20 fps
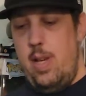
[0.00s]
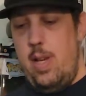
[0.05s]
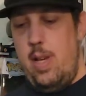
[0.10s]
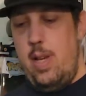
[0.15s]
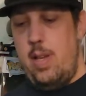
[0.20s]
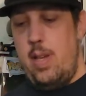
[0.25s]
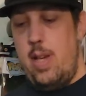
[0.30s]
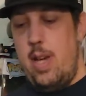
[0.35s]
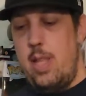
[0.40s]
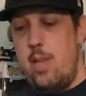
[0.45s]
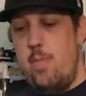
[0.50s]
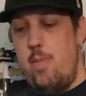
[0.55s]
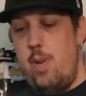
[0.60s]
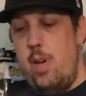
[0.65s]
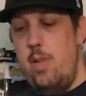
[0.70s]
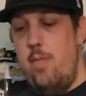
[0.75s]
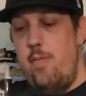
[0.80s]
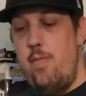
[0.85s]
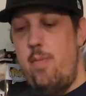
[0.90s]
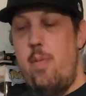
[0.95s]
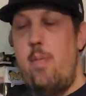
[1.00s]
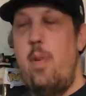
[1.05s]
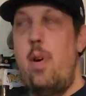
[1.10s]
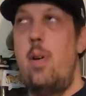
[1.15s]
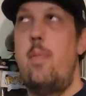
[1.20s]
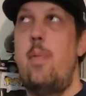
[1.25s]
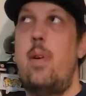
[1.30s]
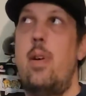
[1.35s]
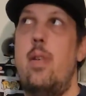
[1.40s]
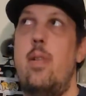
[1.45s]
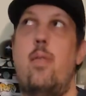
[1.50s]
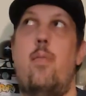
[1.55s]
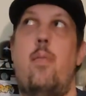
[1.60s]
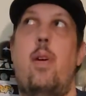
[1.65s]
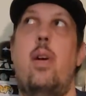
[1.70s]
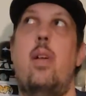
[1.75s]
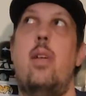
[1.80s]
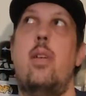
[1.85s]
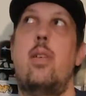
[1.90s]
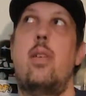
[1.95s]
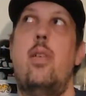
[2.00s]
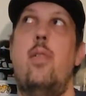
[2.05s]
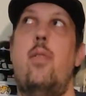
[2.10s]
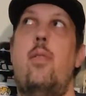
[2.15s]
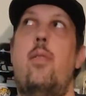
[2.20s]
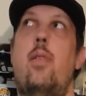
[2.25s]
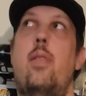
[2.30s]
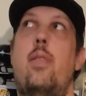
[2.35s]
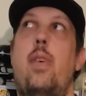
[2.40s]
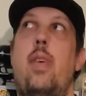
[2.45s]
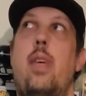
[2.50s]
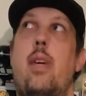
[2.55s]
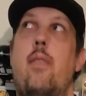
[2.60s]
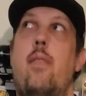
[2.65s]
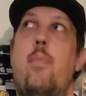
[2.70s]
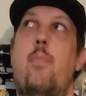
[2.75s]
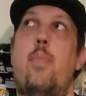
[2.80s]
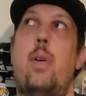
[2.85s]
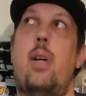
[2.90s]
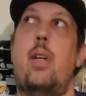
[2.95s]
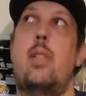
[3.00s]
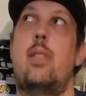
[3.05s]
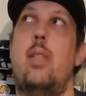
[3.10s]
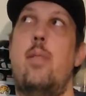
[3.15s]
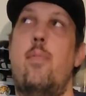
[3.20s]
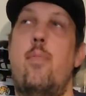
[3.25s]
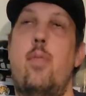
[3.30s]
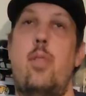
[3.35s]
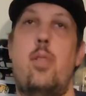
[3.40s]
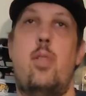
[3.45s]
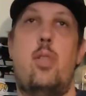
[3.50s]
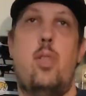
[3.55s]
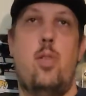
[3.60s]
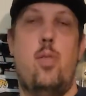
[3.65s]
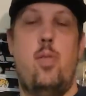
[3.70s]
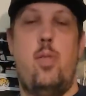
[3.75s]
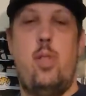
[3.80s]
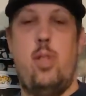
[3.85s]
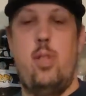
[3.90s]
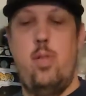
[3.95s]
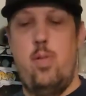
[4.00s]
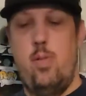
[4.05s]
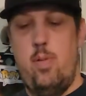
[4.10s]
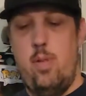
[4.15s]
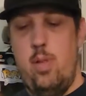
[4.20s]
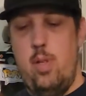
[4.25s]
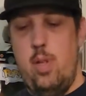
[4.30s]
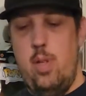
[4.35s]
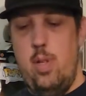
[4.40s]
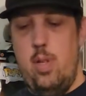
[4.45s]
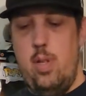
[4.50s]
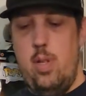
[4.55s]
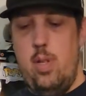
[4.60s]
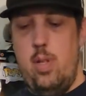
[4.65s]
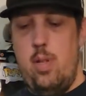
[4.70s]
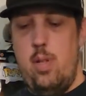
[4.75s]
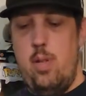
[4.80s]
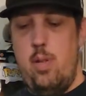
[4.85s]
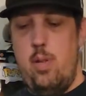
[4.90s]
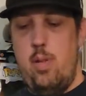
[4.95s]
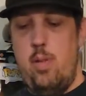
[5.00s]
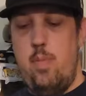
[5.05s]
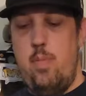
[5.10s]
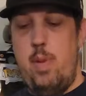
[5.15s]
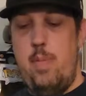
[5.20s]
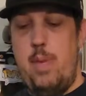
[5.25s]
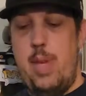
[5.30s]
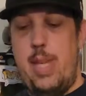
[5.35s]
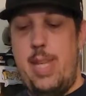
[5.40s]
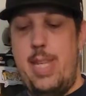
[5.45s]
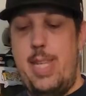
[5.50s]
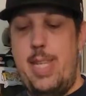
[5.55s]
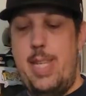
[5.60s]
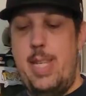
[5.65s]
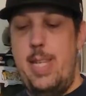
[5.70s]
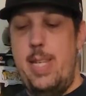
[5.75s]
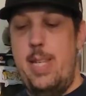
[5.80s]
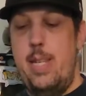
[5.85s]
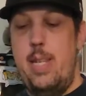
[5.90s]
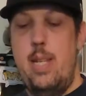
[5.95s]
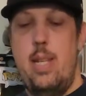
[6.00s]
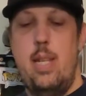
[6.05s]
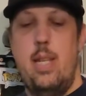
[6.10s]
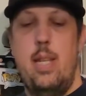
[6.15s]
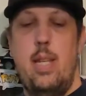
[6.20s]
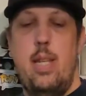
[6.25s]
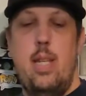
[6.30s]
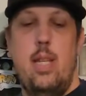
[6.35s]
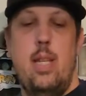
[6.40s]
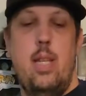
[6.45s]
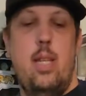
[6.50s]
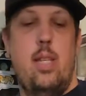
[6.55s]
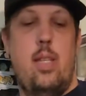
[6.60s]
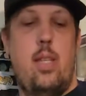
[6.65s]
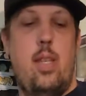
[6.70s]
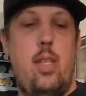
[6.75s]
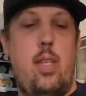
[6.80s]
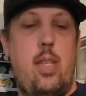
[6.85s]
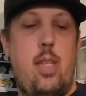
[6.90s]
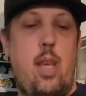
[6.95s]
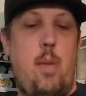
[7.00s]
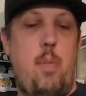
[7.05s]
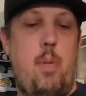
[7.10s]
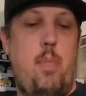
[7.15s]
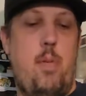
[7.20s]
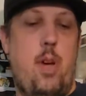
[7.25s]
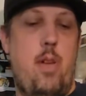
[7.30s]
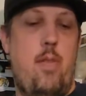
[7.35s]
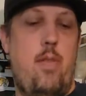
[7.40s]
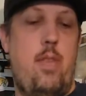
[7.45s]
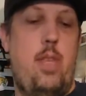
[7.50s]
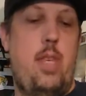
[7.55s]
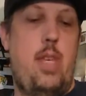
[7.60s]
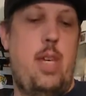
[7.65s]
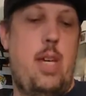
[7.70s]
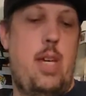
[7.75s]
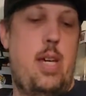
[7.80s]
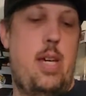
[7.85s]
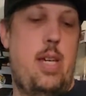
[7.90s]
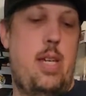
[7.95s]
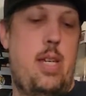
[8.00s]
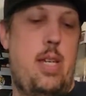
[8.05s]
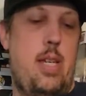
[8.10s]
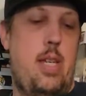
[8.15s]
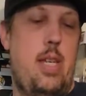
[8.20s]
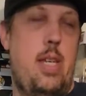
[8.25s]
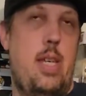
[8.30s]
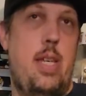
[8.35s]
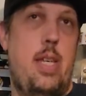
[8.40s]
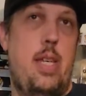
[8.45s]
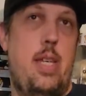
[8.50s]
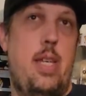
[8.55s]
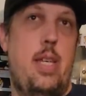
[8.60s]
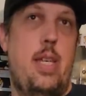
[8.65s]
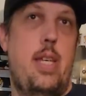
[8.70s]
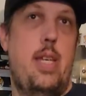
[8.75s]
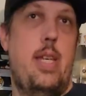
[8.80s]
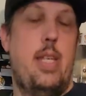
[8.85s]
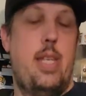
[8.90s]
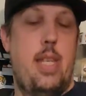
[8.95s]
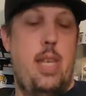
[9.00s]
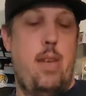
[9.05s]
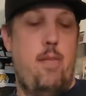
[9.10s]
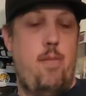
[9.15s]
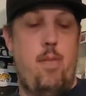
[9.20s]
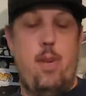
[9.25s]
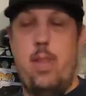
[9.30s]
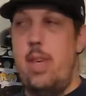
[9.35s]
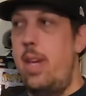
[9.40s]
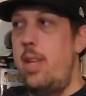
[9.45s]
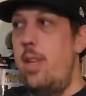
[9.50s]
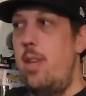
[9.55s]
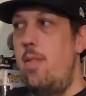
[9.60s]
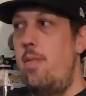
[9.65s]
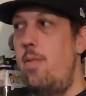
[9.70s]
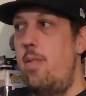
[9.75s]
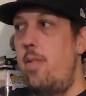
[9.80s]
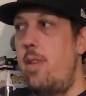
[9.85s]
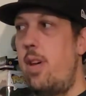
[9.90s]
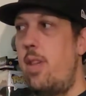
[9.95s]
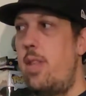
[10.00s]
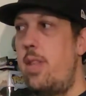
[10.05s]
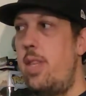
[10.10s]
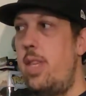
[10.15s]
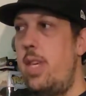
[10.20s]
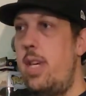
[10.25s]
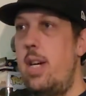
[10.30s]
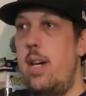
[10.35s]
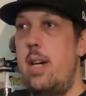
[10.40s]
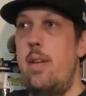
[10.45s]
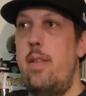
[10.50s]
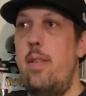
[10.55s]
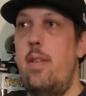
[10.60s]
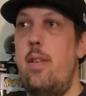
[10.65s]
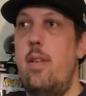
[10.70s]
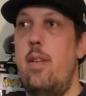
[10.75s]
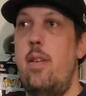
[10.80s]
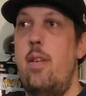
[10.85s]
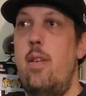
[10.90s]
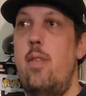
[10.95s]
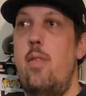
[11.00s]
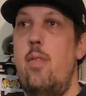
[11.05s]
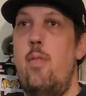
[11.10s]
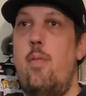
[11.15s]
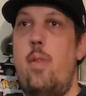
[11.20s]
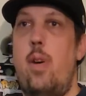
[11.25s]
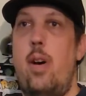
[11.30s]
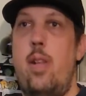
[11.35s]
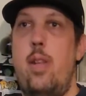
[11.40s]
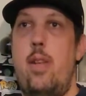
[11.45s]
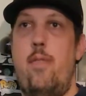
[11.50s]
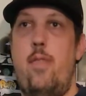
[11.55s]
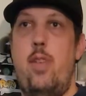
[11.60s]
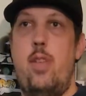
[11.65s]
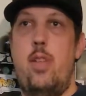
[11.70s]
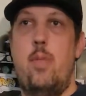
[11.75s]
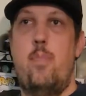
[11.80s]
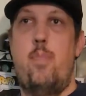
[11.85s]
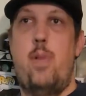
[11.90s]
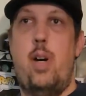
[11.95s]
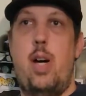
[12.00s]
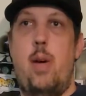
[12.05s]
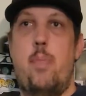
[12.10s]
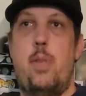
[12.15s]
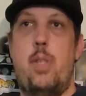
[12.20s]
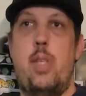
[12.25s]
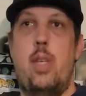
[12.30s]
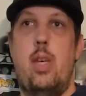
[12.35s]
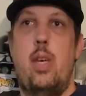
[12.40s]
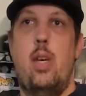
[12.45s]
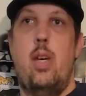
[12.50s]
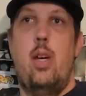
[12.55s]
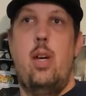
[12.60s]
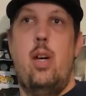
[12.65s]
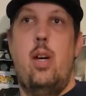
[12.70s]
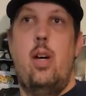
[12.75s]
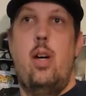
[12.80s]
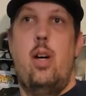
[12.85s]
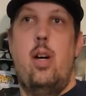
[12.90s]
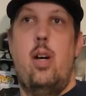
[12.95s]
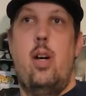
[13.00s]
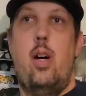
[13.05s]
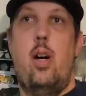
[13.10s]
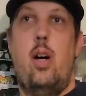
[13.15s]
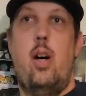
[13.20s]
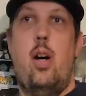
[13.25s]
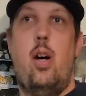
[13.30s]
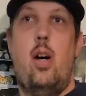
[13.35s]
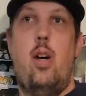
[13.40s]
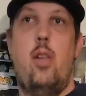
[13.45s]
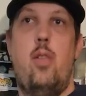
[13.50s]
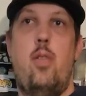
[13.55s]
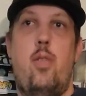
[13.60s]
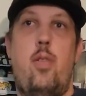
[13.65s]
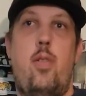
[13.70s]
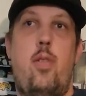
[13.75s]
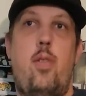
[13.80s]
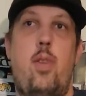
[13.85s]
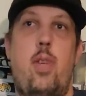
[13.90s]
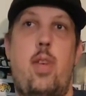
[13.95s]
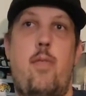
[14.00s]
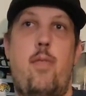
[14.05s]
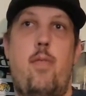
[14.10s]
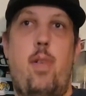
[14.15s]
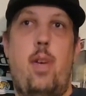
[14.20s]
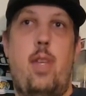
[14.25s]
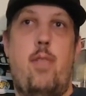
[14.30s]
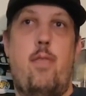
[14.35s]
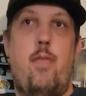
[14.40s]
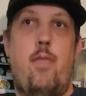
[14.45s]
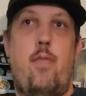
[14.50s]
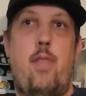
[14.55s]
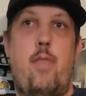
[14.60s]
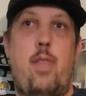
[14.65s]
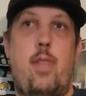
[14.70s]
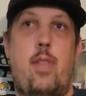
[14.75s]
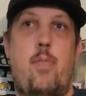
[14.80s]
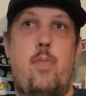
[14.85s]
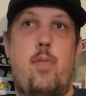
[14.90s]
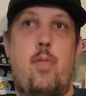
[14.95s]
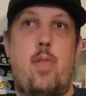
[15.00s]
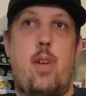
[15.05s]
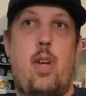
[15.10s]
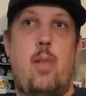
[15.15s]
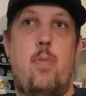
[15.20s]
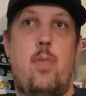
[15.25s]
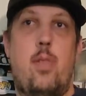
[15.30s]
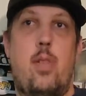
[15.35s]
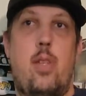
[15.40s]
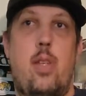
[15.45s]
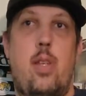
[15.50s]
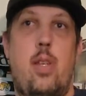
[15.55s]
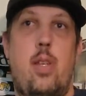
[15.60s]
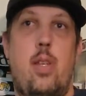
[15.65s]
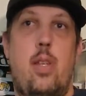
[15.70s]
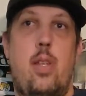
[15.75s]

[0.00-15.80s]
I got the one from Walmart a while ago. I think I boxed that one, showed you. Maybe I didn't. So this is going to be part of the uh, giveaway that I do with all the uh, WandaVision pops. I'll do two giveaways for 50 subscribers